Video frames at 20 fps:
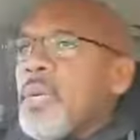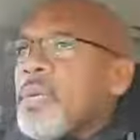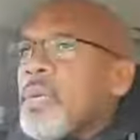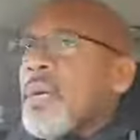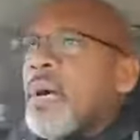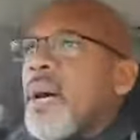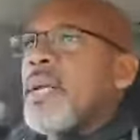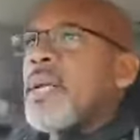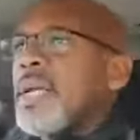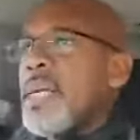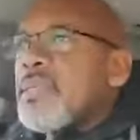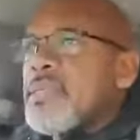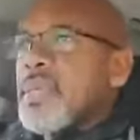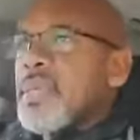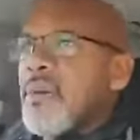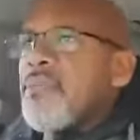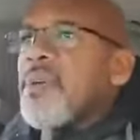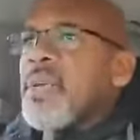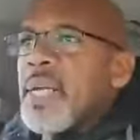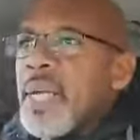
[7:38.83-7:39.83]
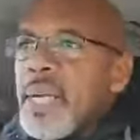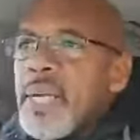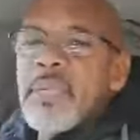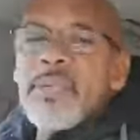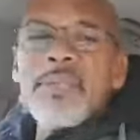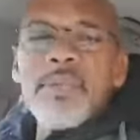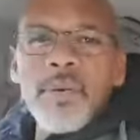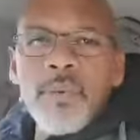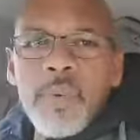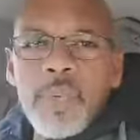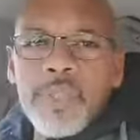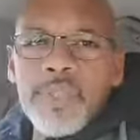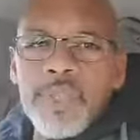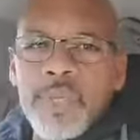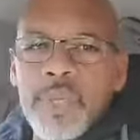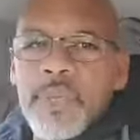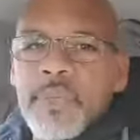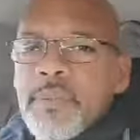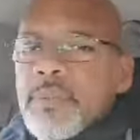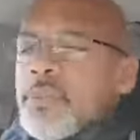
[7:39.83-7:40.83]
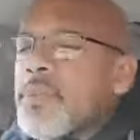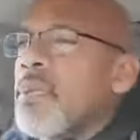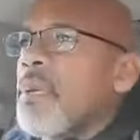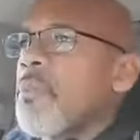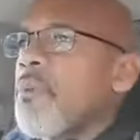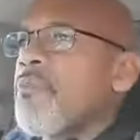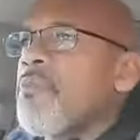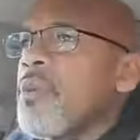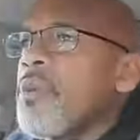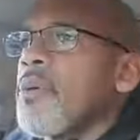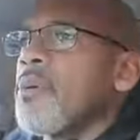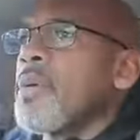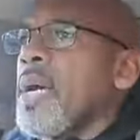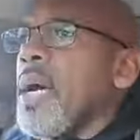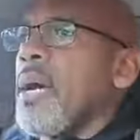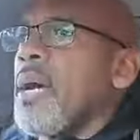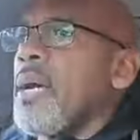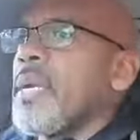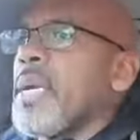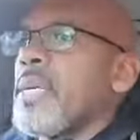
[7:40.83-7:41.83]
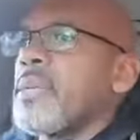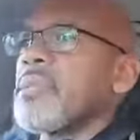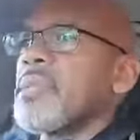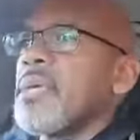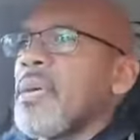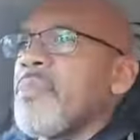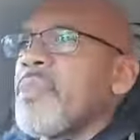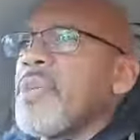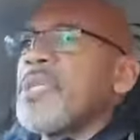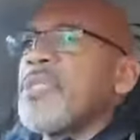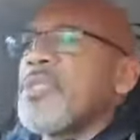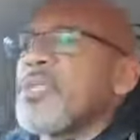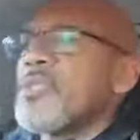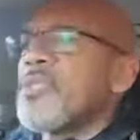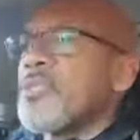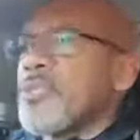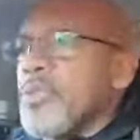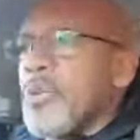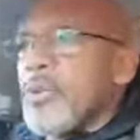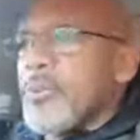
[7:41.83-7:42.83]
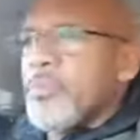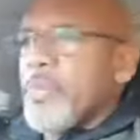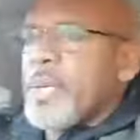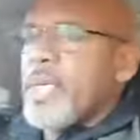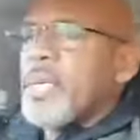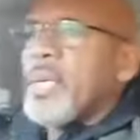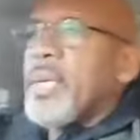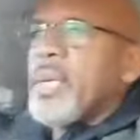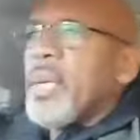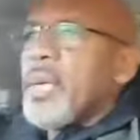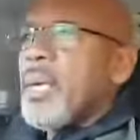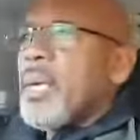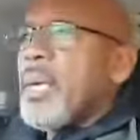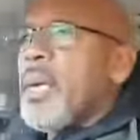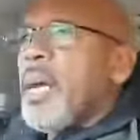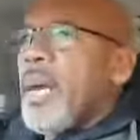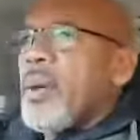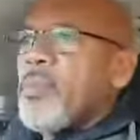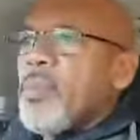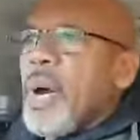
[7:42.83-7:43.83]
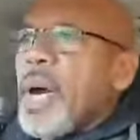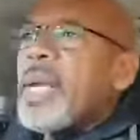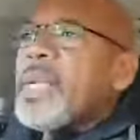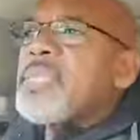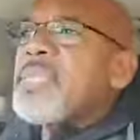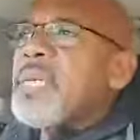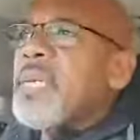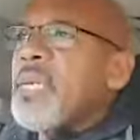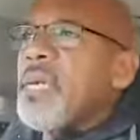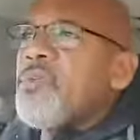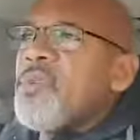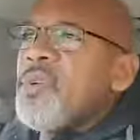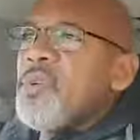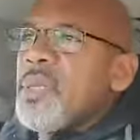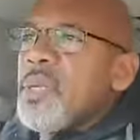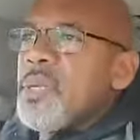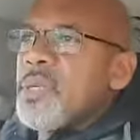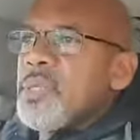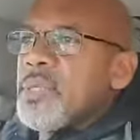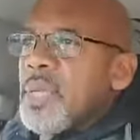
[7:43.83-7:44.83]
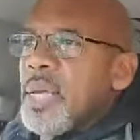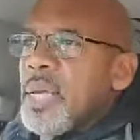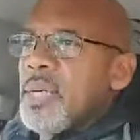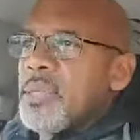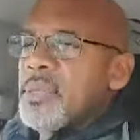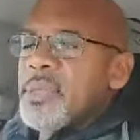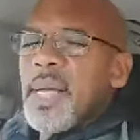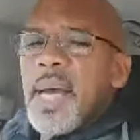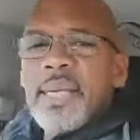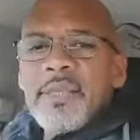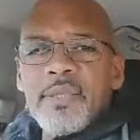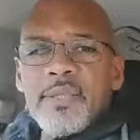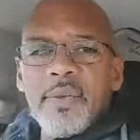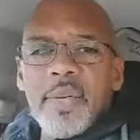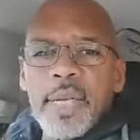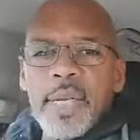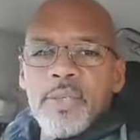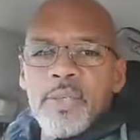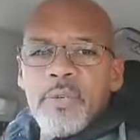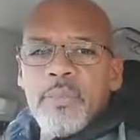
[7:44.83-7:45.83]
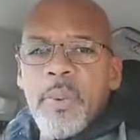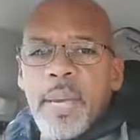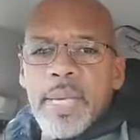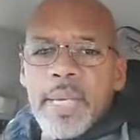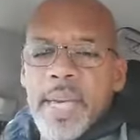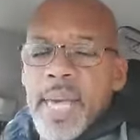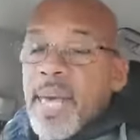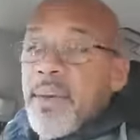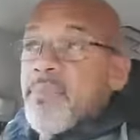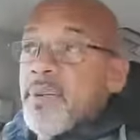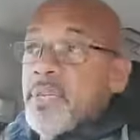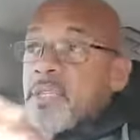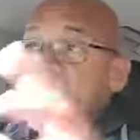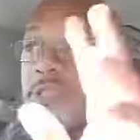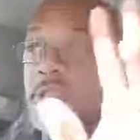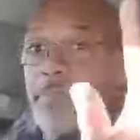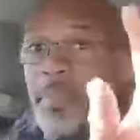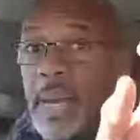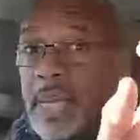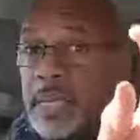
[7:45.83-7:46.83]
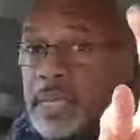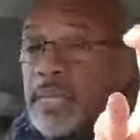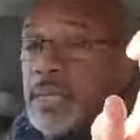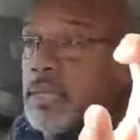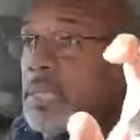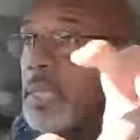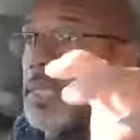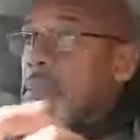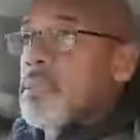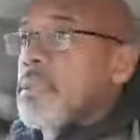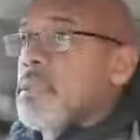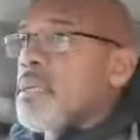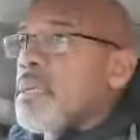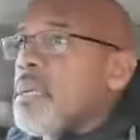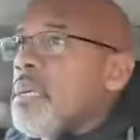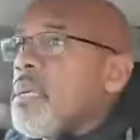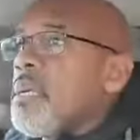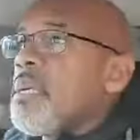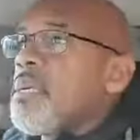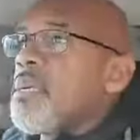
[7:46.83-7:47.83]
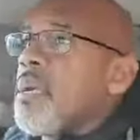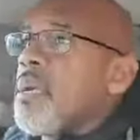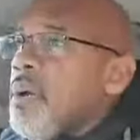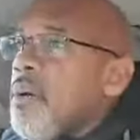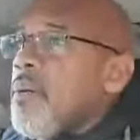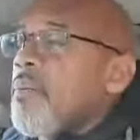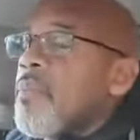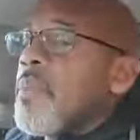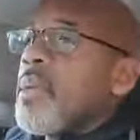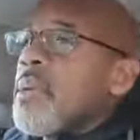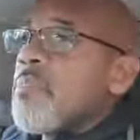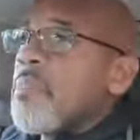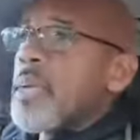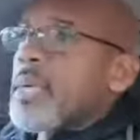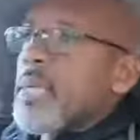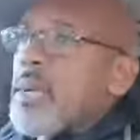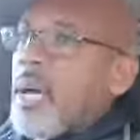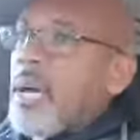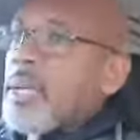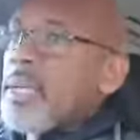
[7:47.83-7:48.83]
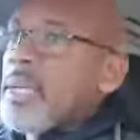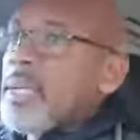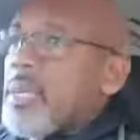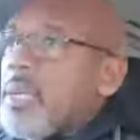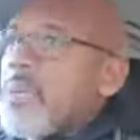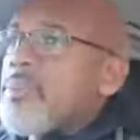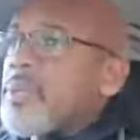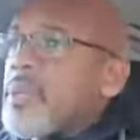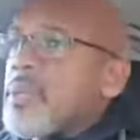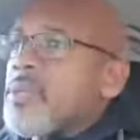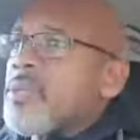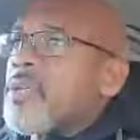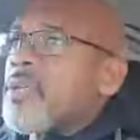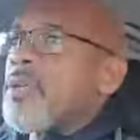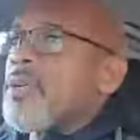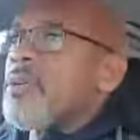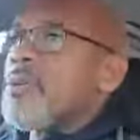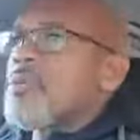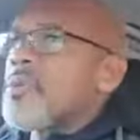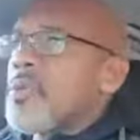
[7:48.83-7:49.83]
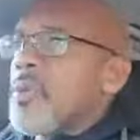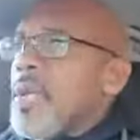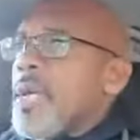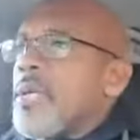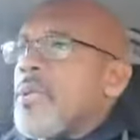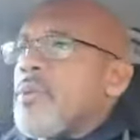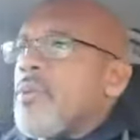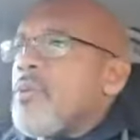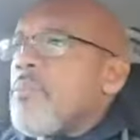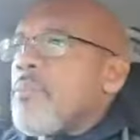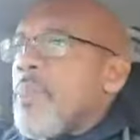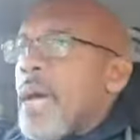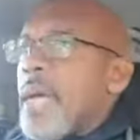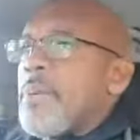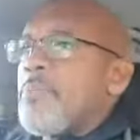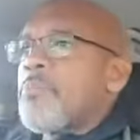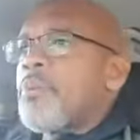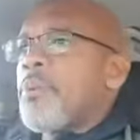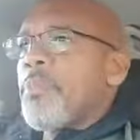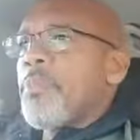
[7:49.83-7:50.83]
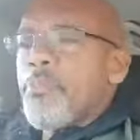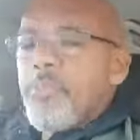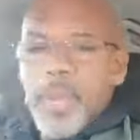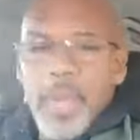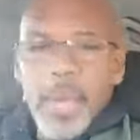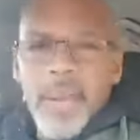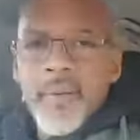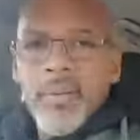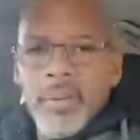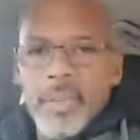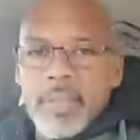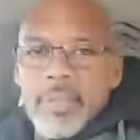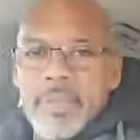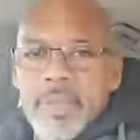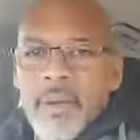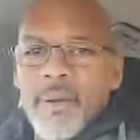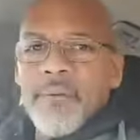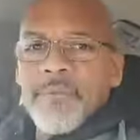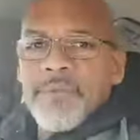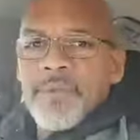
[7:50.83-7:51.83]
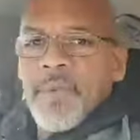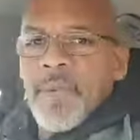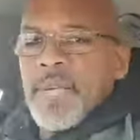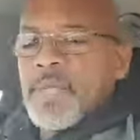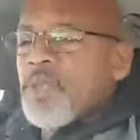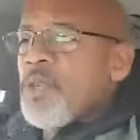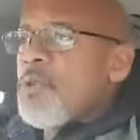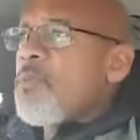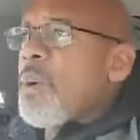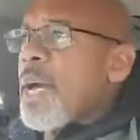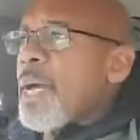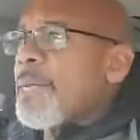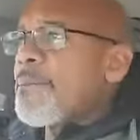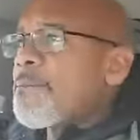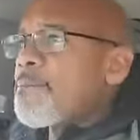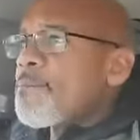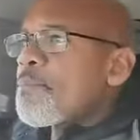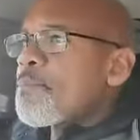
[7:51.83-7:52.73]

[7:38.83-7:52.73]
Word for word: God has given intuition. Some of you, God has given discernment. And why does he give you these things? Not so that you might have a spider sense. No, but God gives it to you so that you might prepare yourself, so that you might